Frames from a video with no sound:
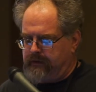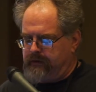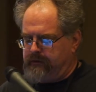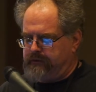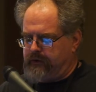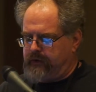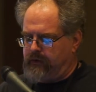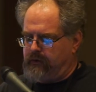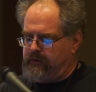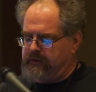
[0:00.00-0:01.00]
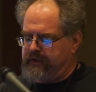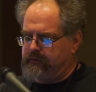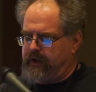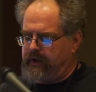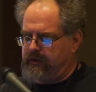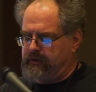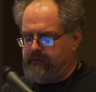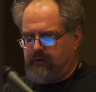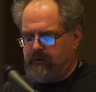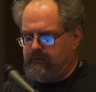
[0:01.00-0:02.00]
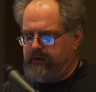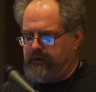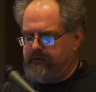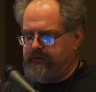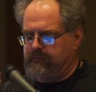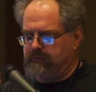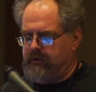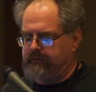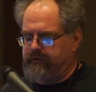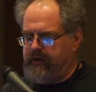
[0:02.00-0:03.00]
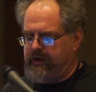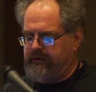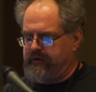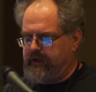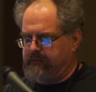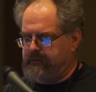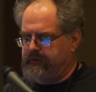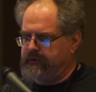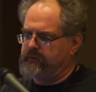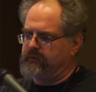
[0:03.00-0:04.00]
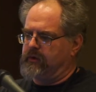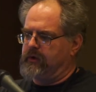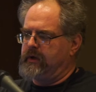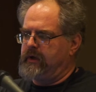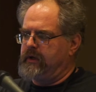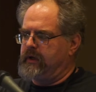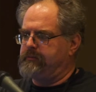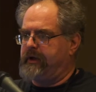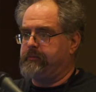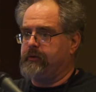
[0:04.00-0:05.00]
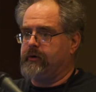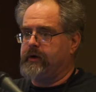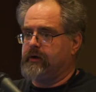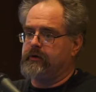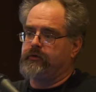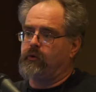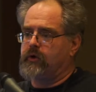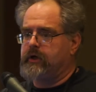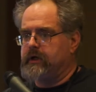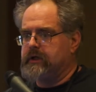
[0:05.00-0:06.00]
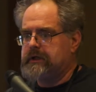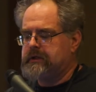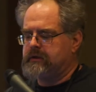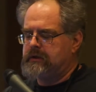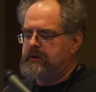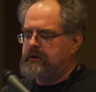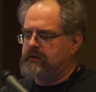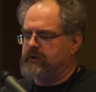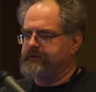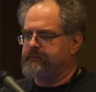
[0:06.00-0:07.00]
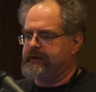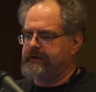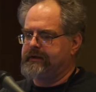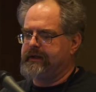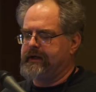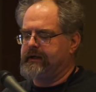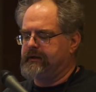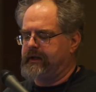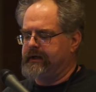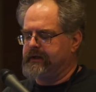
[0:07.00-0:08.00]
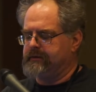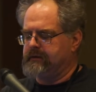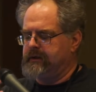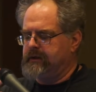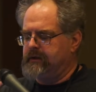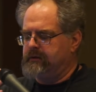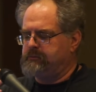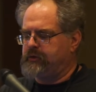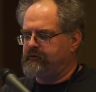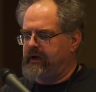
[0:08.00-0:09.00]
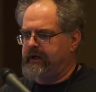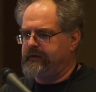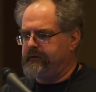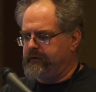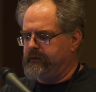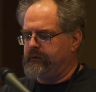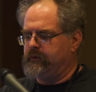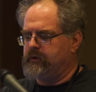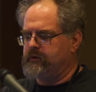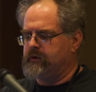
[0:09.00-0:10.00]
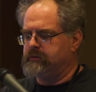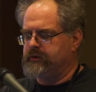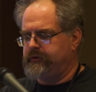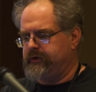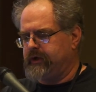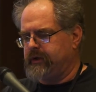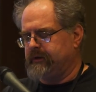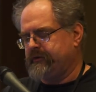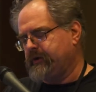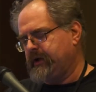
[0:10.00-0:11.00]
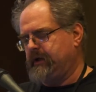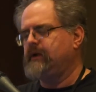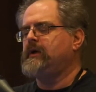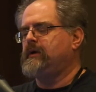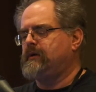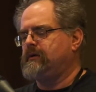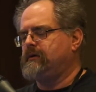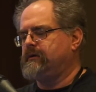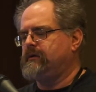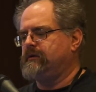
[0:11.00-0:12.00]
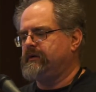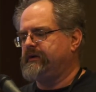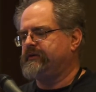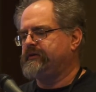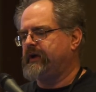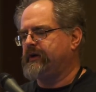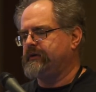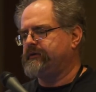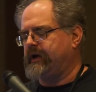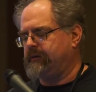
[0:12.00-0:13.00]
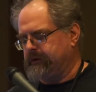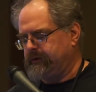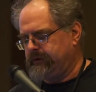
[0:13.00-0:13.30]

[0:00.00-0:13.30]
So that's why I look for you know some proof of concepts or a paper here at ToorCon or something like that that I can provide to the blue team and say, this is how this happened.